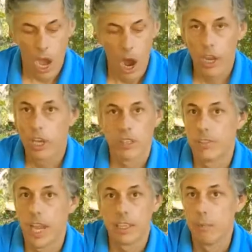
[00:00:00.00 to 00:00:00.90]
I can just
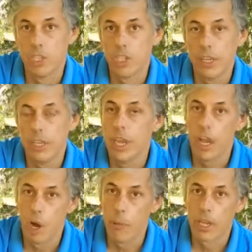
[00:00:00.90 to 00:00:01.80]
take the machete
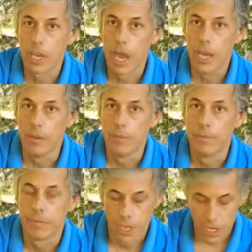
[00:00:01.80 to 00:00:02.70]
and I'm okay.
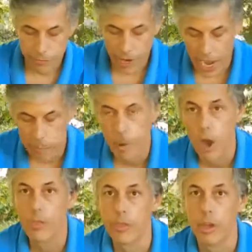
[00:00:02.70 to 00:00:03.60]
If I had
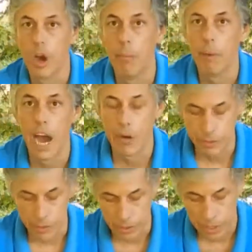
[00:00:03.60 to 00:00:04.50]
both, I'm
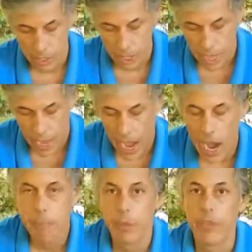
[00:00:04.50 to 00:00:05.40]
laughing.
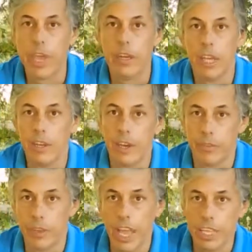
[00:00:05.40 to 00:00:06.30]
But then in
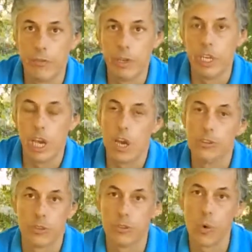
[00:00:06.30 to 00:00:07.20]
the next videos,
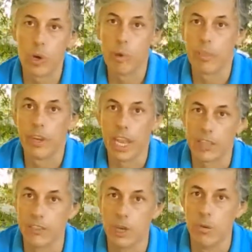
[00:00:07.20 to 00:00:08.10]
I'll talk about the
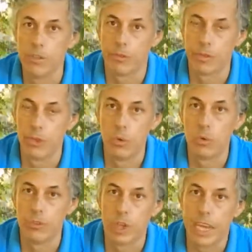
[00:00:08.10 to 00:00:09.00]
next series of
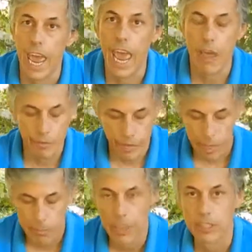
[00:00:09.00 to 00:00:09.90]
tools you can have,
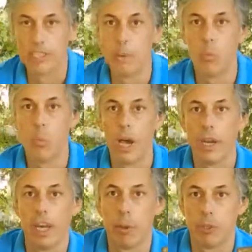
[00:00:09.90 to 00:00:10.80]
but that's number 1
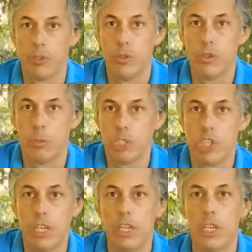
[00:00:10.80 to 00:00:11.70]
and number 2, the
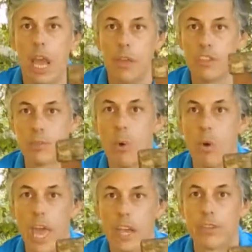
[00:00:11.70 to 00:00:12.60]
machete and the
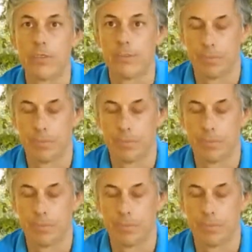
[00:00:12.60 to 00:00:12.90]
small axe.